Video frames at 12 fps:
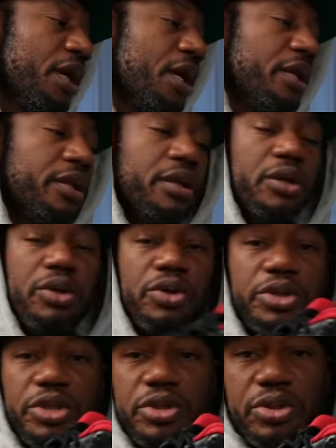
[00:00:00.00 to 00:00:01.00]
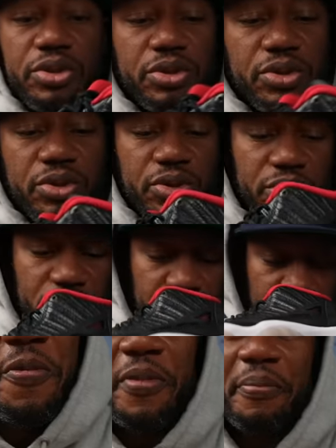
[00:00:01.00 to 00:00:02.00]
New shoes.
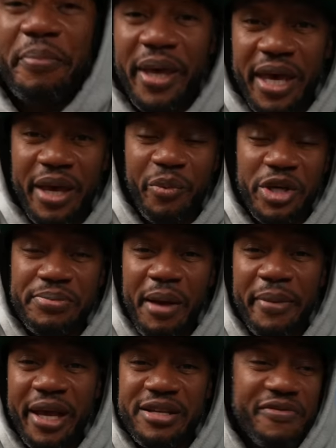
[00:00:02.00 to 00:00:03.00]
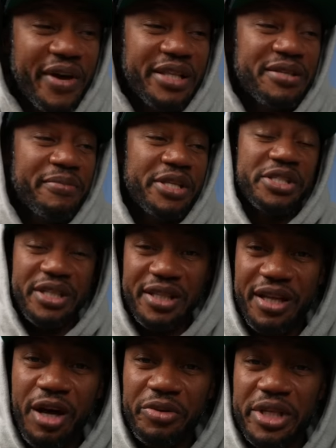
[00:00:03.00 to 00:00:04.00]
Man, where's my manners? I forgot to mention.
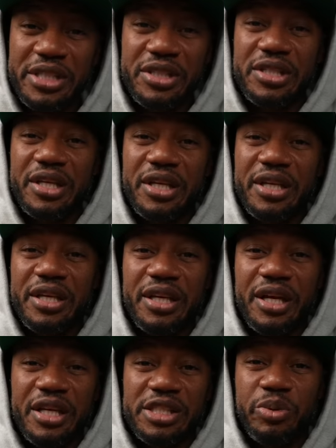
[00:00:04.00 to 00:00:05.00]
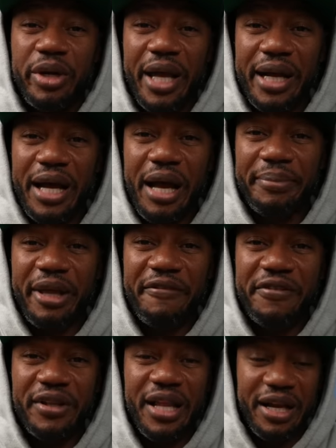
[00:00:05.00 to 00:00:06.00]
Oh, this is the sweater I copped at
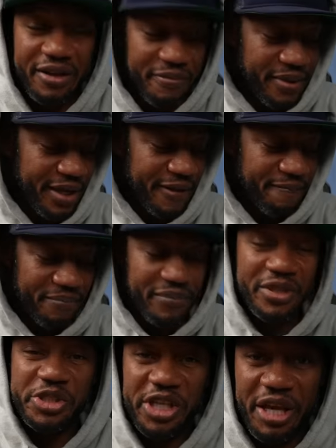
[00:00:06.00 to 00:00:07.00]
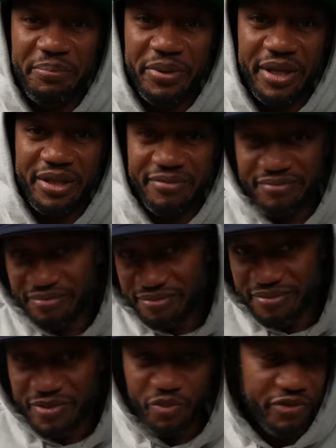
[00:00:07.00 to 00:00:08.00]
Foot Locker, man. Champion.
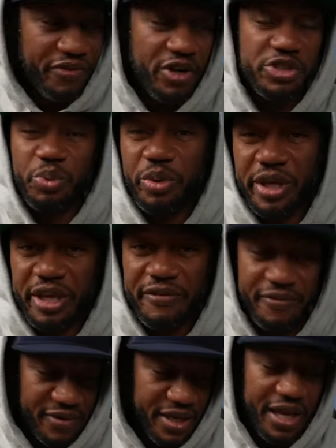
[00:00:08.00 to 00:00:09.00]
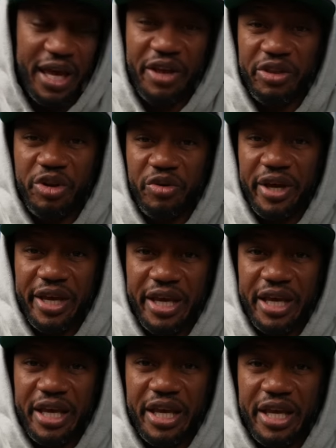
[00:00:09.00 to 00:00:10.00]
Reverse weave, heather gray
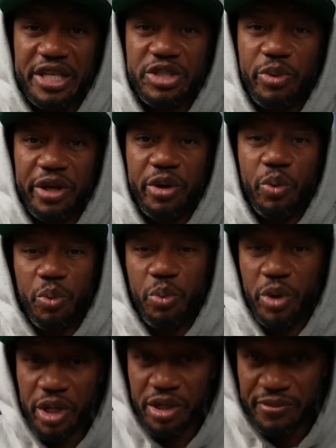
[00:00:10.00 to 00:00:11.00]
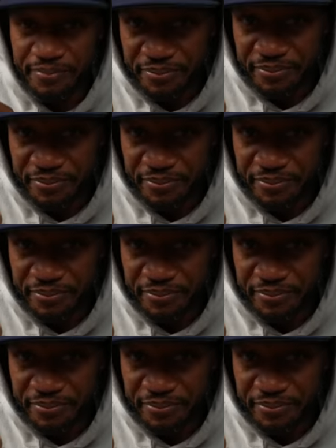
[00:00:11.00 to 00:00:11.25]
sweater. Well,